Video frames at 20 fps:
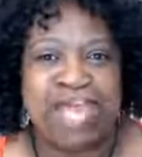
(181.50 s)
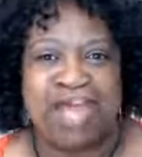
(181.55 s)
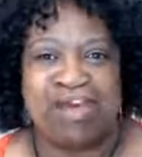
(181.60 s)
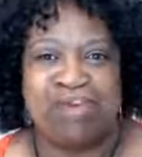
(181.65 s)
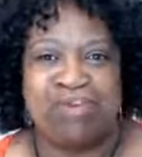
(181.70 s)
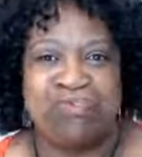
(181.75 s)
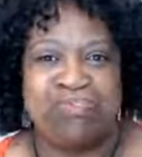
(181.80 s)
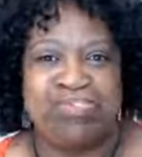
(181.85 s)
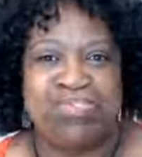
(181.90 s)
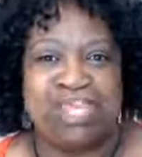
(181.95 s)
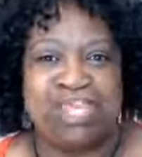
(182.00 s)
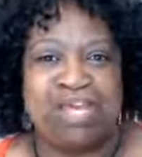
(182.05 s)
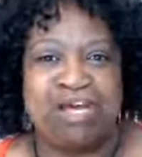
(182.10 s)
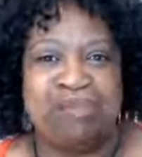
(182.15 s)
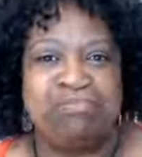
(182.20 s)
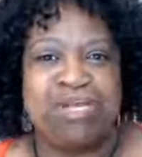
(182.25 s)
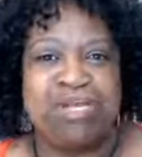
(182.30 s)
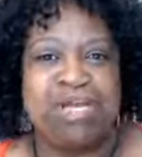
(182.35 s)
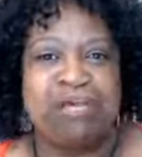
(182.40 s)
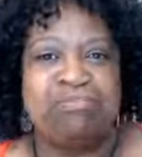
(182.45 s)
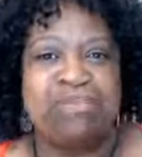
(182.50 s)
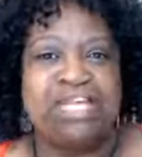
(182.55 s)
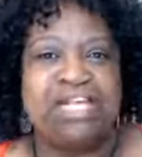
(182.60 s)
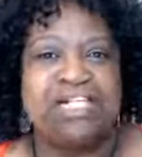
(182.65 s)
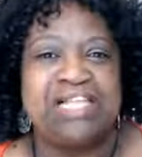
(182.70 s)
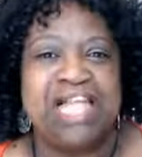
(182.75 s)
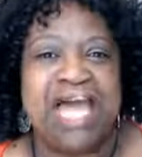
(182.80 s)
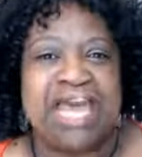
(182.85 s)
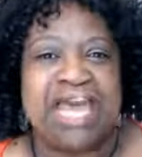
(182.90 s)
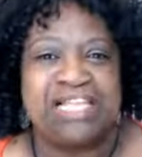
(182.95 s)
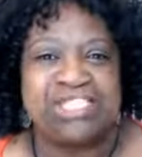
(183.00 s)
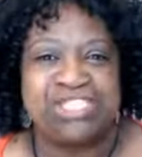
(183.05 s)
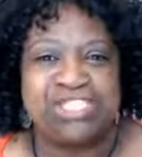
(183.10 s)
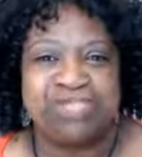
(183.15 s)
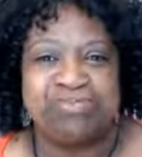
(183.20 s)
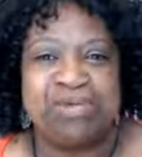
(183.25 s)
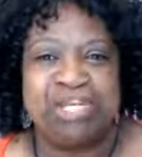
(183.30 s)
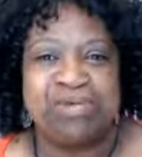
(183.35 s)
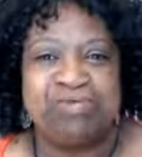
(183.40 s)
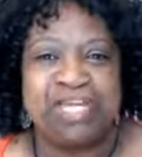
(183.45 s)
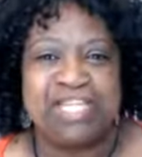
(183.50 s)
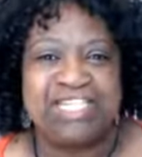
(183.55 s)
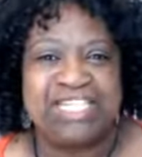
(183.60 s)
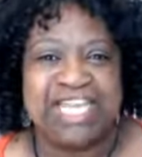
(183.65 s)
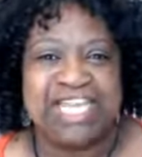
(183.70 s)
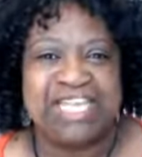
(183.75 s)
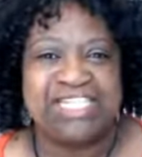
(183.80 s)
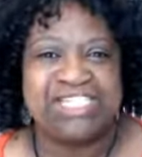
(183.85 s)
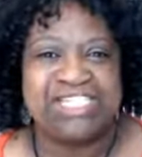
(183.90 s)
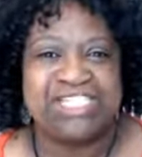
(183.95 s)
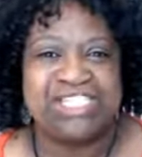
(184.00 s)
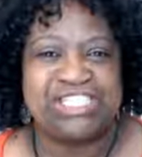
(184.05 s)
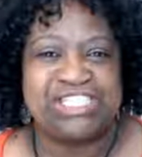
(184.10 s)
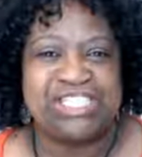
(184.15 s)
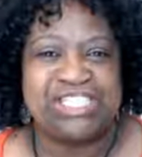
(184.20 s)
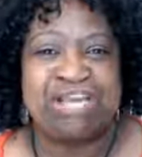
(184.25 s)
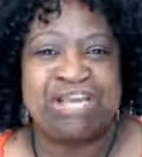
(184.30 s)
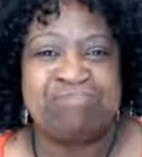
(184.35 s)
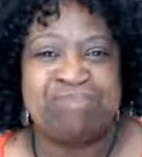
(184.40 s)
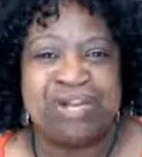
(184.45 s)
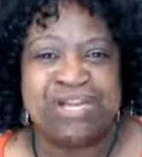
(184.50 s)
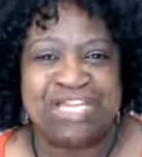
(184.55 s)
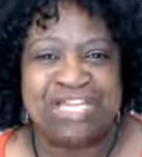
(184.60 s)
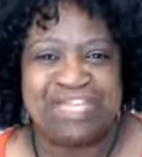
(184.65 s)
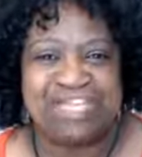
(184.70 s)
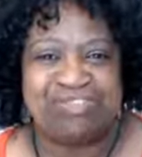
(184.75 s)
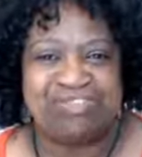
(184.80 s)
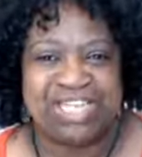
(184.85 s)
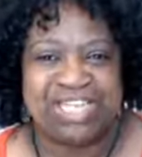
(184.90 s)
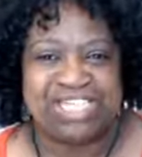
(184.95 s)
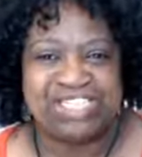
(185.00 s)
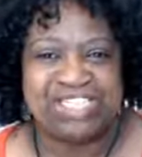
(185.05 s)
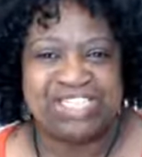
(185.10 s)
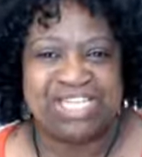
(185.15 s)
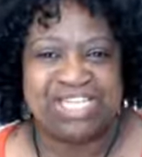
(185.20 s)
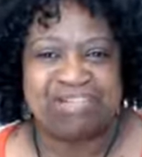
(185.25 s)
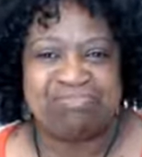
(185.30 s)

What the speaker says: the upcoming class, 21 Days to Stock Market Investing.